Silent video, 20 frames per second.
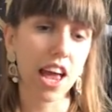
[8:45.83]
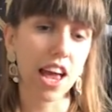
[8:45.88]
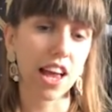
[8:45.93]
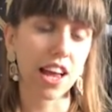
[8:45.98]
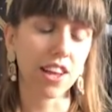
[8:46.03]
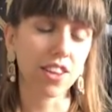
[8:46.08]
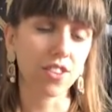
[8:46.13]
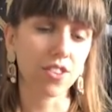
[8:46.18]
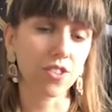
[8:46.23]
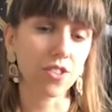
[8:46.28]

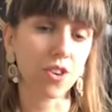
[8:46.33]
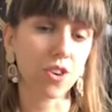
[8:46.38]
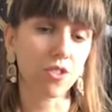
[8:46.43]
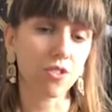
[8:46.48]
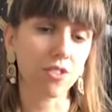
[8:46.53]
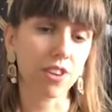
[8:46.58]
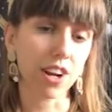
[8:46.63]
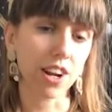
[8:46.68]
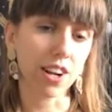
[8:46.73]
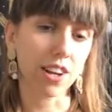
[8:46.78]
it's
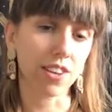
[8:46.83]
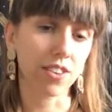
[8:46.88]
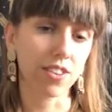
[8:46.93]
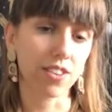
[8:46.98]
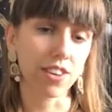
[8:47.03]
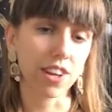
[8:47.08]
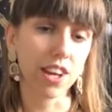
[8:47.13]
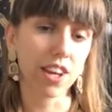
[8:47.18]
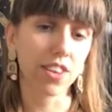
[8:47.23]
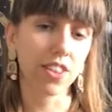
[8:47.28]
not
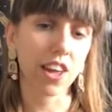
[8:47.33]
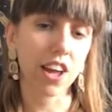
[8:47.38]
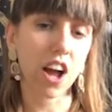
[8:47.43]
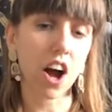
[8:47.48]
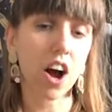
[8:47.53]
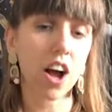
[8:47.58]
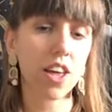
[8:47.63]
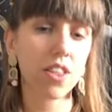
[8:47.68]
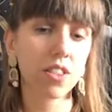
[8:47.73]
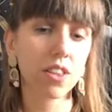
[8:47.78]
realistic. A
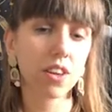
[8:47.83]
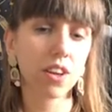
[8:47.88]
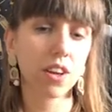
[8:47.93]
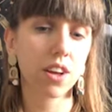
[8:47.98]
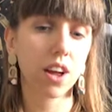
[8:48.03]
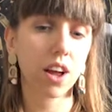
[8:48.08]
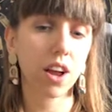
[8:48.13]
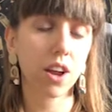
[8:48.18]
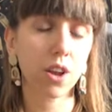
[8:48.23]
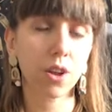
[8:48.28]
lot
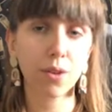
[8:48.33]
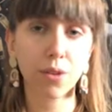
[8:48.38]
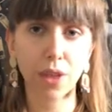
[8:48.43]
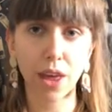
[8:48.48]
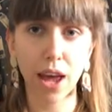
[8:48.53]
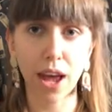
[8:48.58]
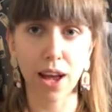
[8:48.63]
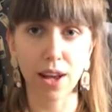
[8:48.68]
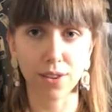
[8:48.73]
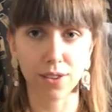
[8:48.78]
of
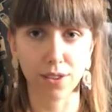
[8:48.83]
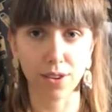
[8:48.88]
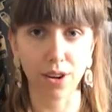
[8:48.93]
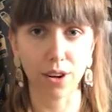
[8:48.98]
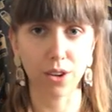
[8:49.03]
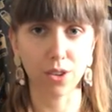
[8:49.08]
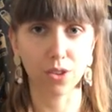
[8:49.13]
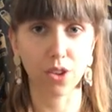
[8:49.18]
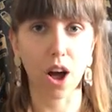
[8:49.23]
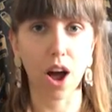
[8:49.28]
the
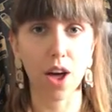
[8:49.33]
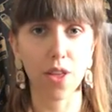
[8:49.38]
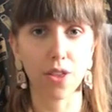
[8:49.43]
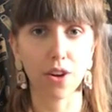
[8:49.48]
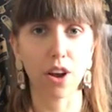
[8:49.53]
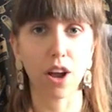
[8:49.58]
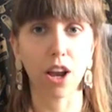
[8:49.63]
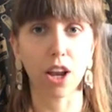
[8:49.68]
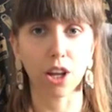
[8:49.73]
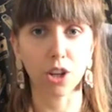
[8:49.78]
hairstyles
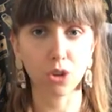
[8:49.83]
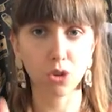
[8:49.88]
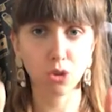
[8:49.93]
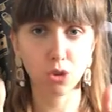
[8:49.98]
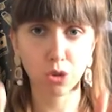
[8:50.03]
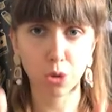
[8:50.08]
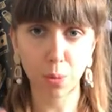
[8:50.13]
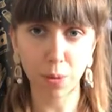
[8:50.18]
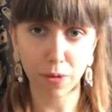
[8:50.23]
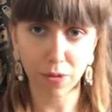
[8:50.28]
either are like
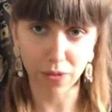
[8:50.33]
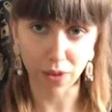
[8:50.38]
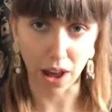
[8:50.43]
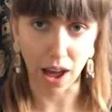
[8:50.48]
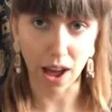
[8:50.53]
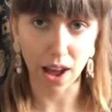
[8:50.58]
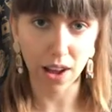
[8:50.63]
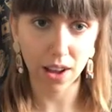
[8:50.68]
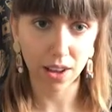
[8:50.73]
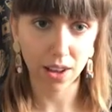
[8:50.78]
super
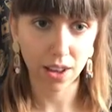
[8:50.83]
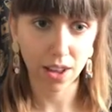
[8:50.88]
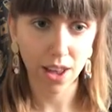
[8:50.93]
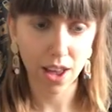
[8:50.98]
flat,